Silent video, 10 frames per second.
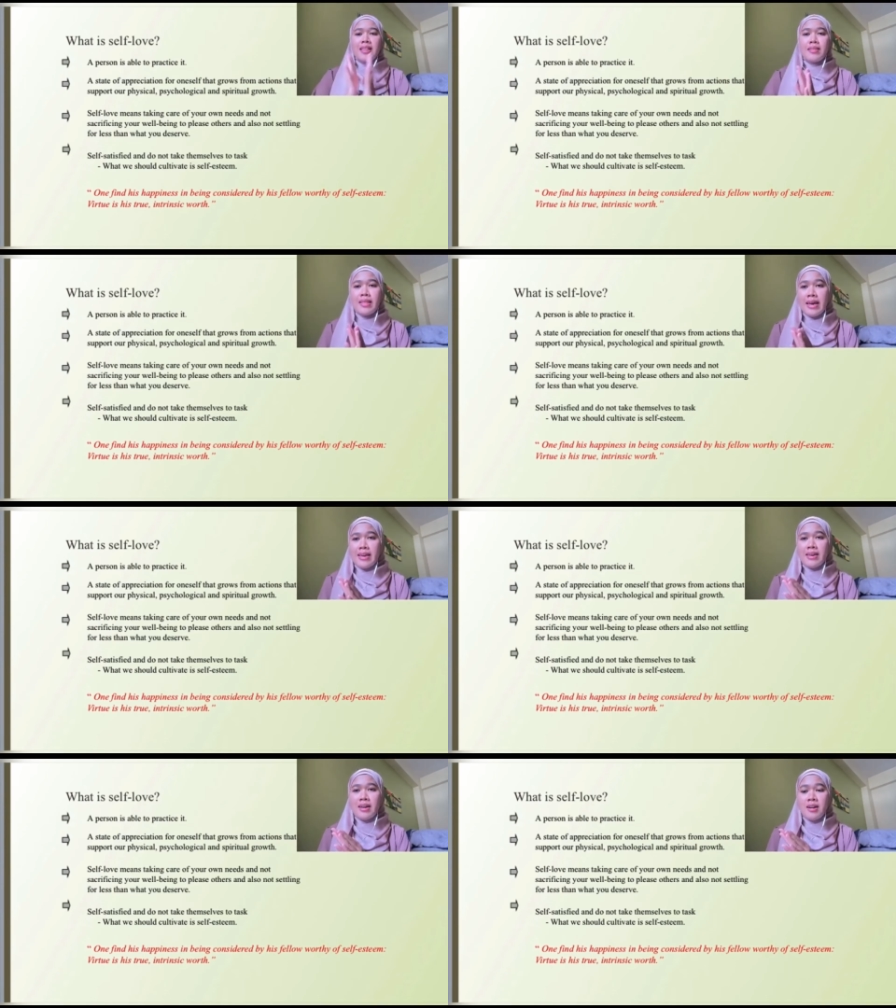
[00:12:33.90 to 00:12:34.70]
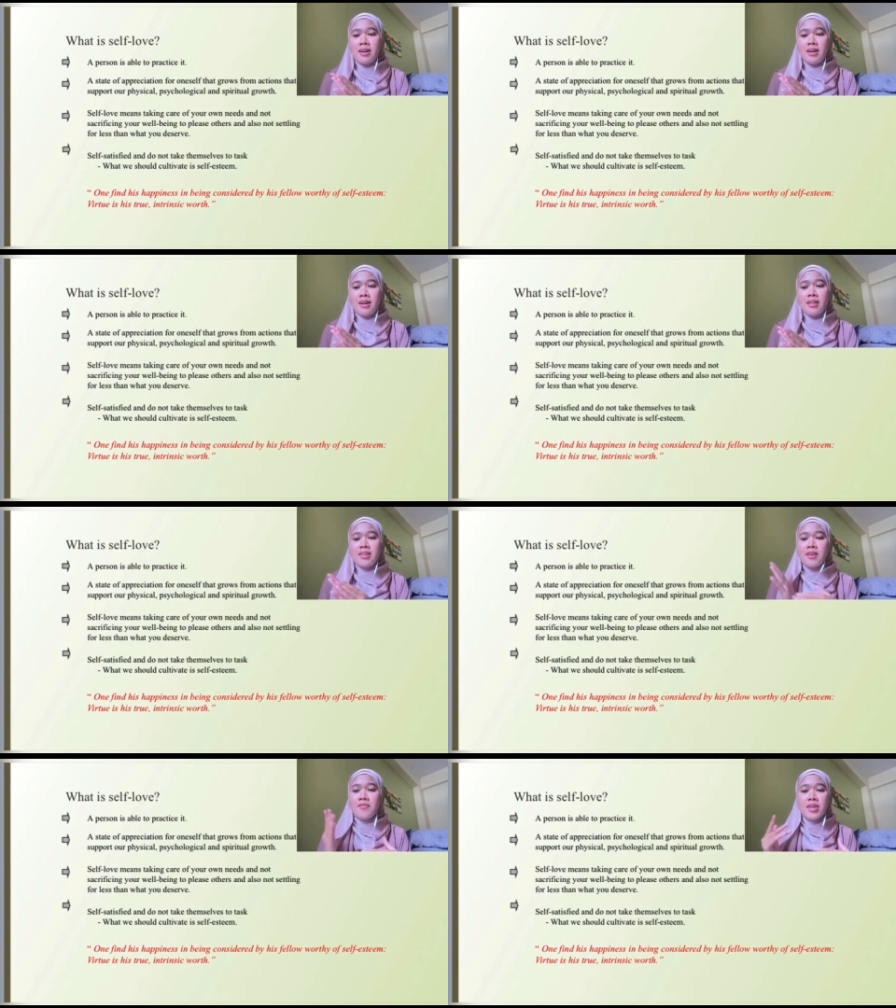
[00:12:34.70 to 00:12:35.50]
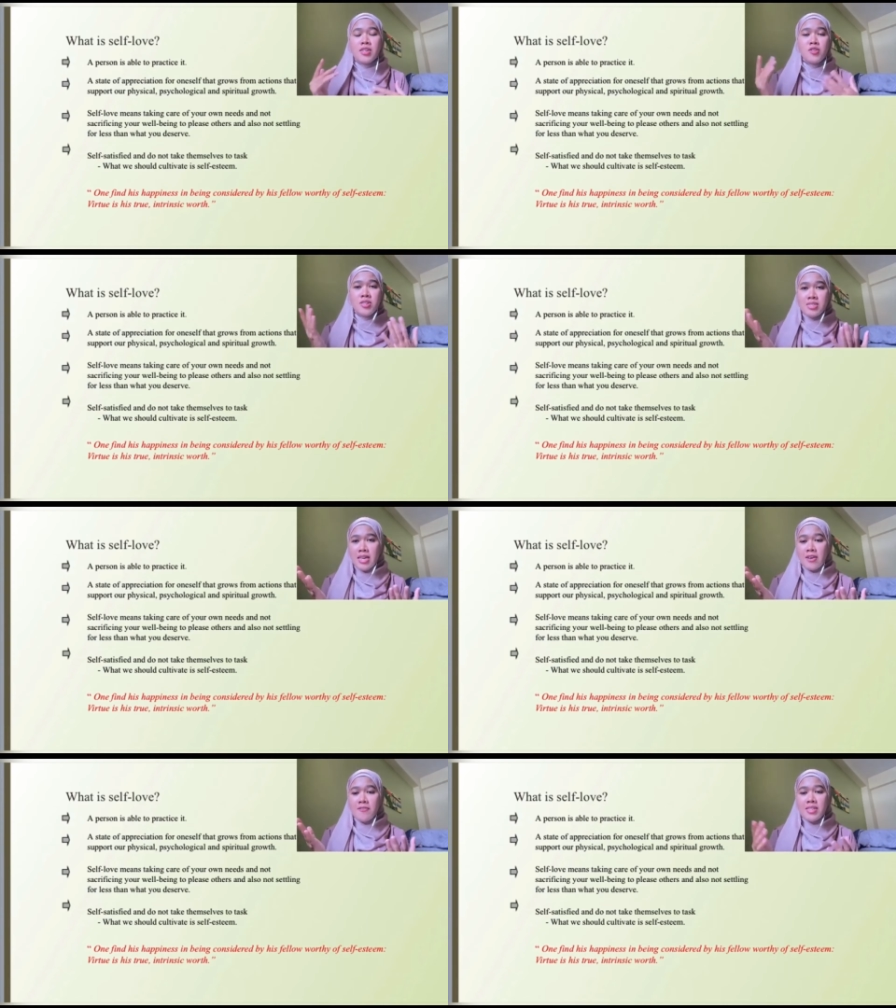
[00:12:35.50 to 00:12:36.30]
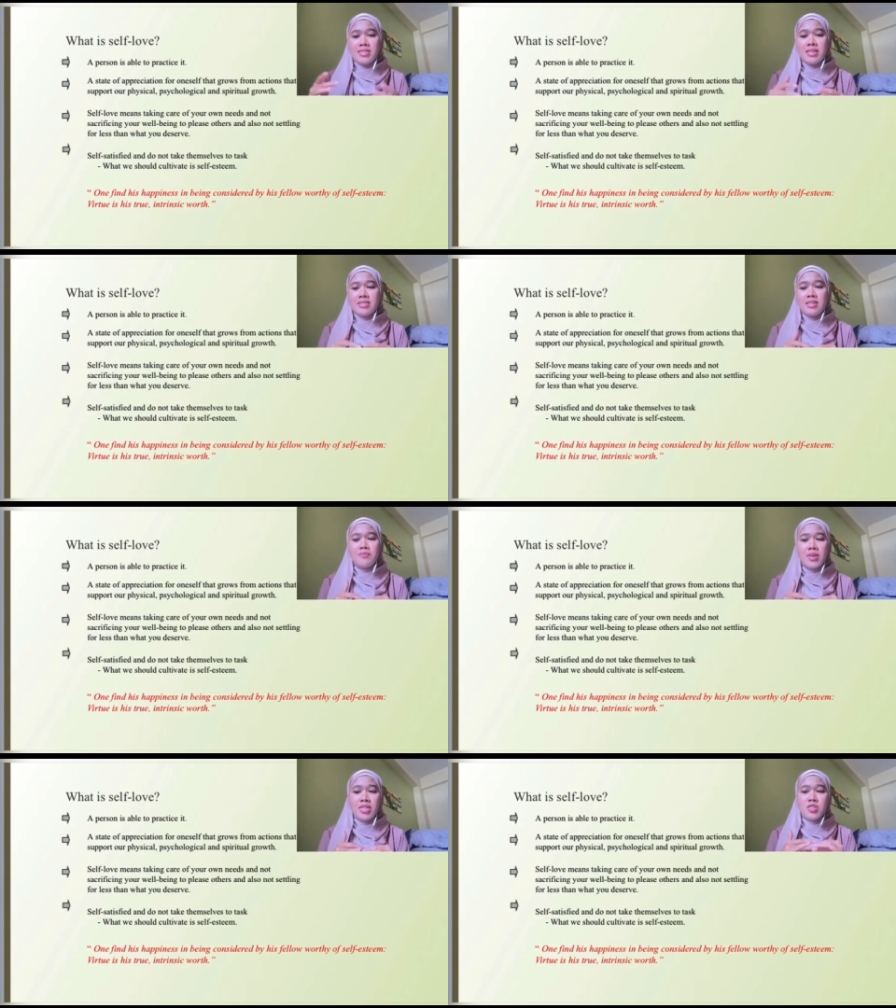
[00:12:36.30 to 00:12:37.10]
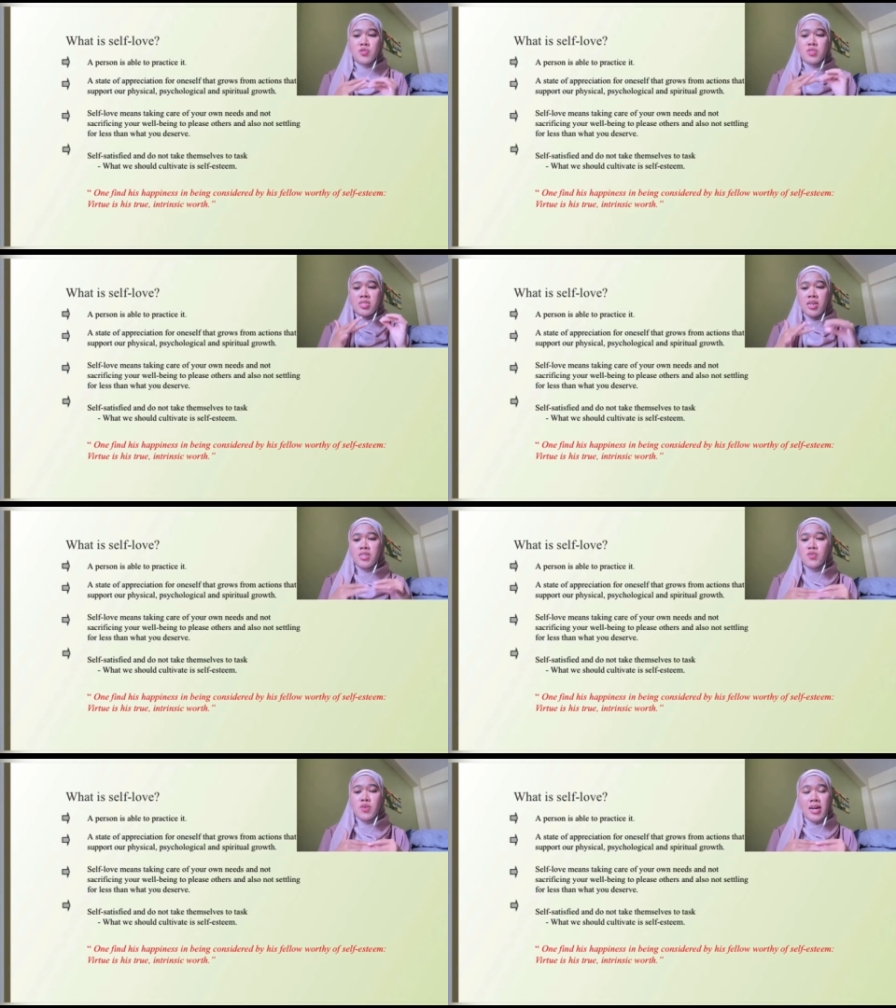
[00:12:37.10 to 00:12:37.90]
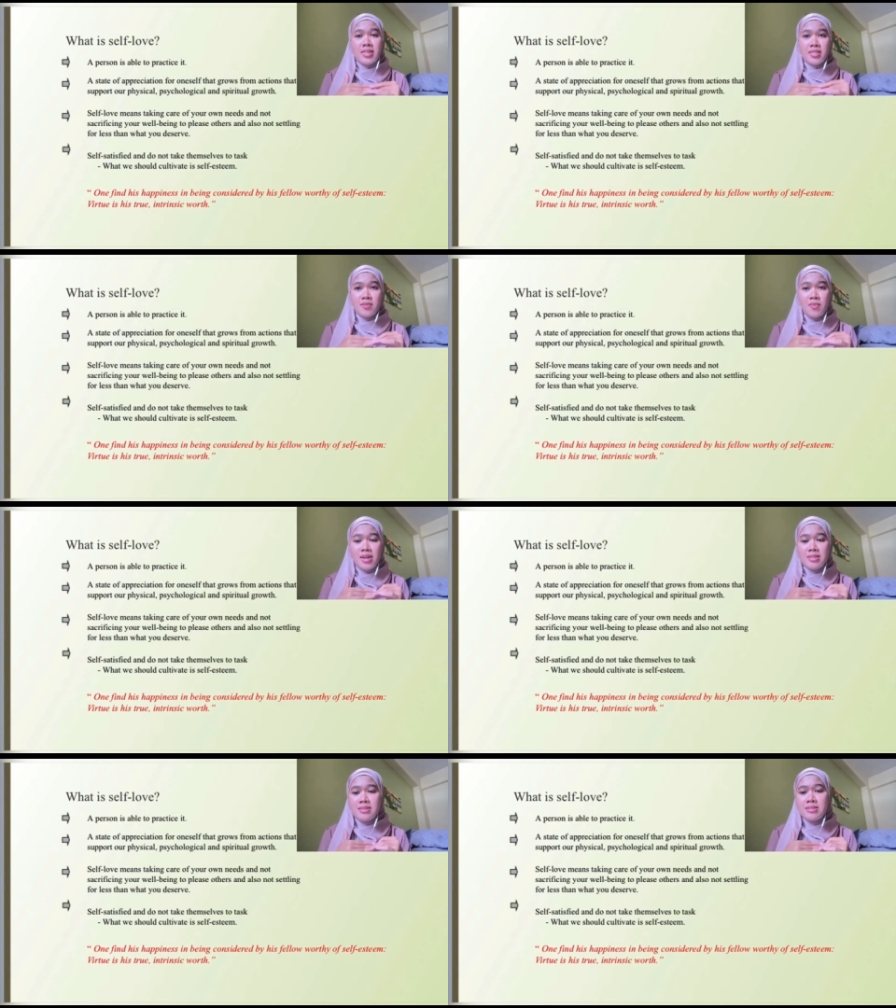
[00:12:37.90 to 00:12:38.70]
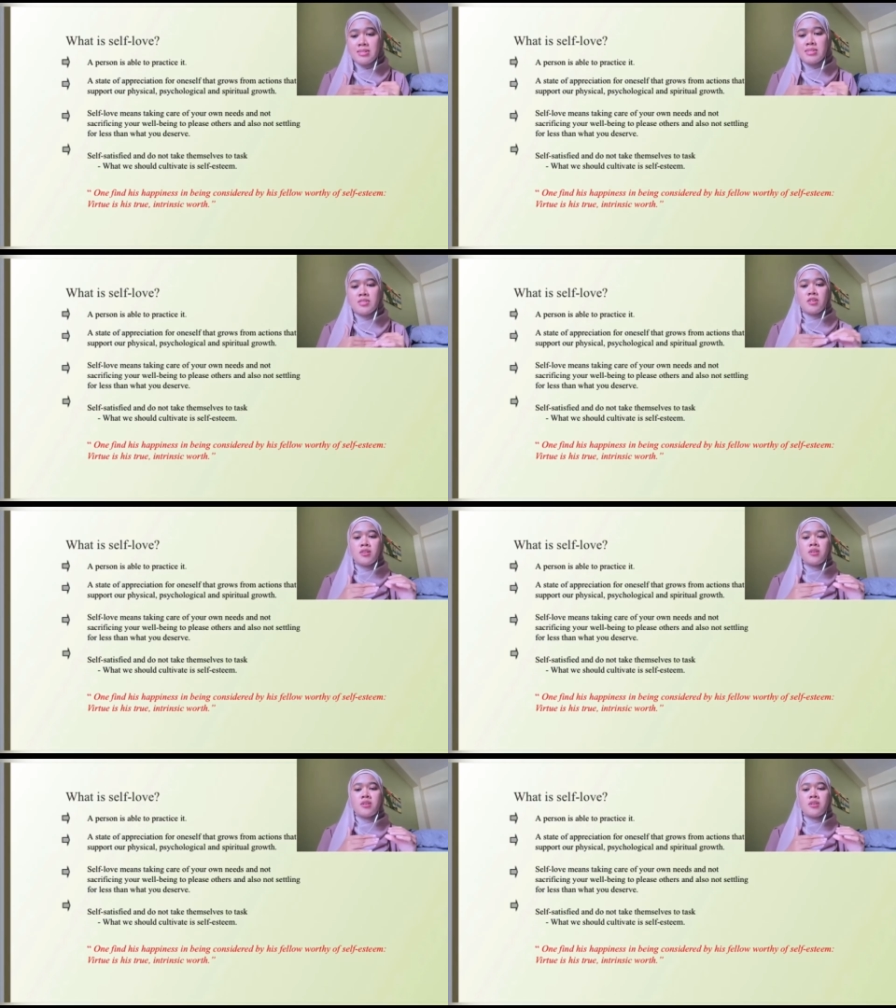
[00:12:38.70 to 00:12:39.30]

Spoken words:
Like loving yourself, it doesn't mean you think you are the smartest,